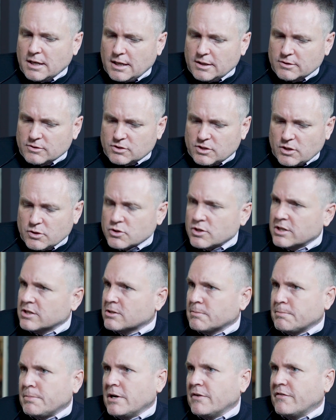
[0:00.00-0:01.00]
And social is
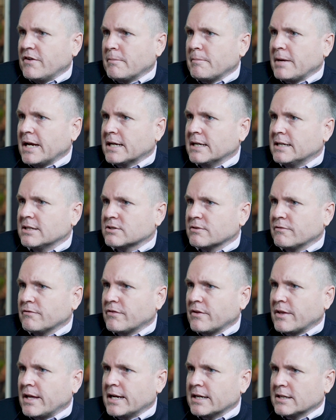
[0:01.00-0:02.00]
the perfect mechanism
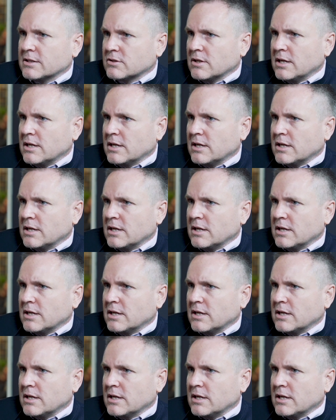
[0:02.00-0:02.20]
for that.